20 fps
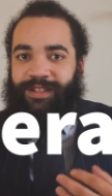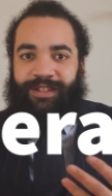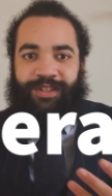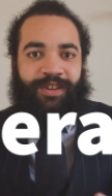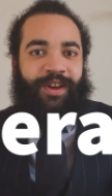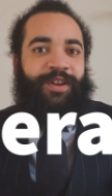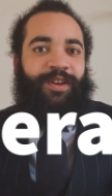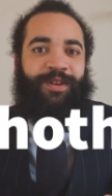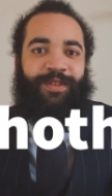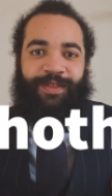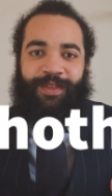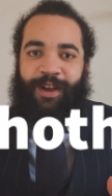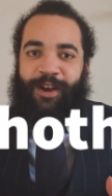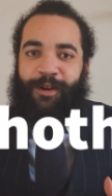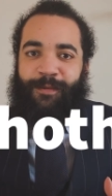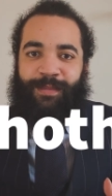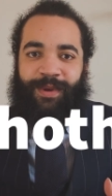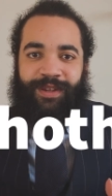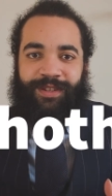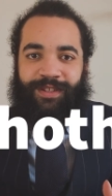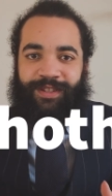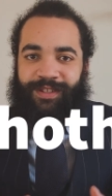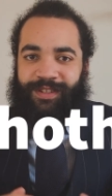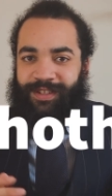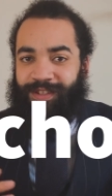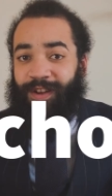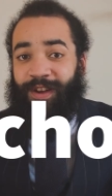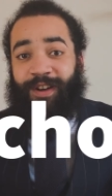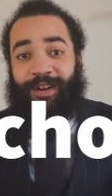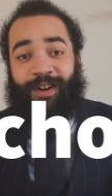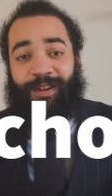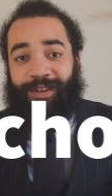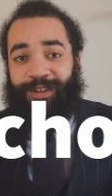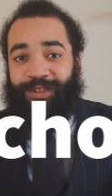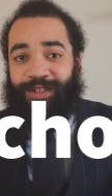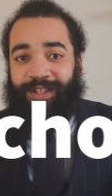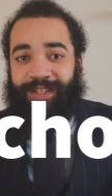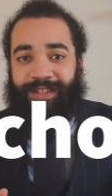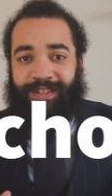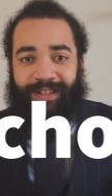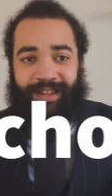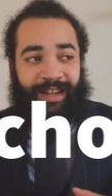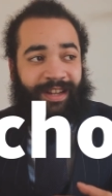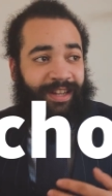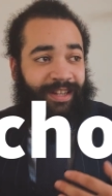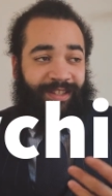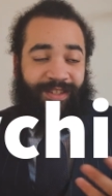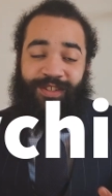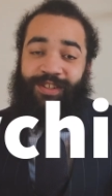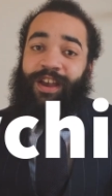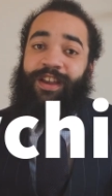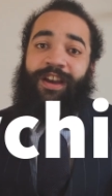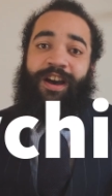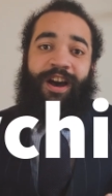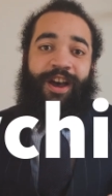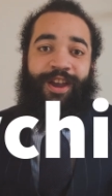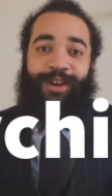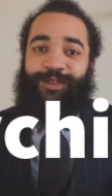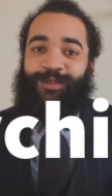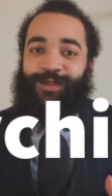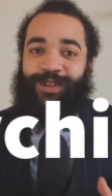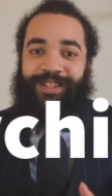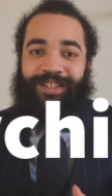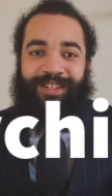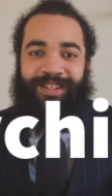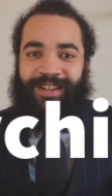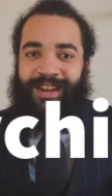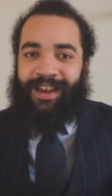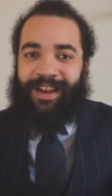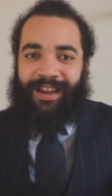psychotherapist, psychologist, psychiatrist